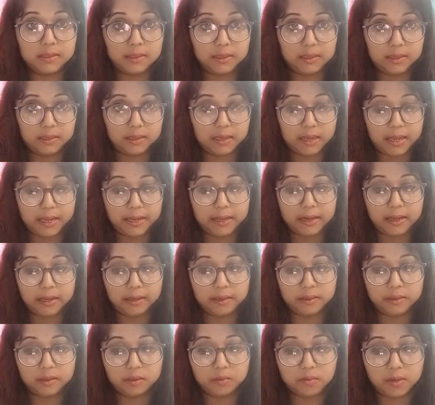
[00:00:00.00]
and
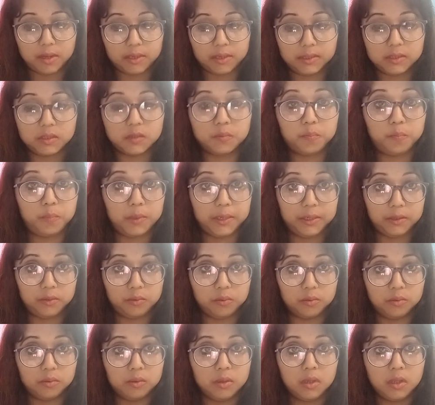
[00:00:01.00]
another one is
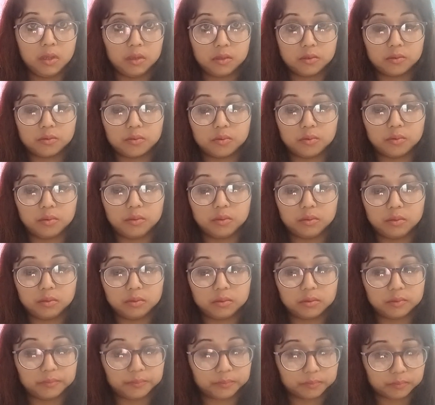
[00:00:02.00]
Plato.
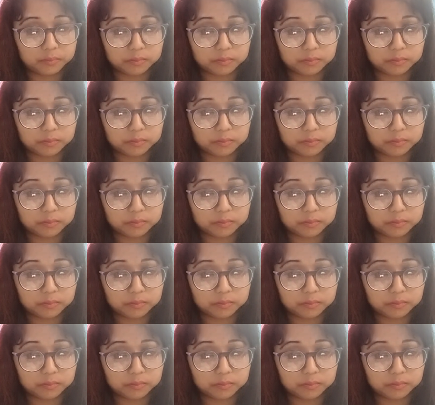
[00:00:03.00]
So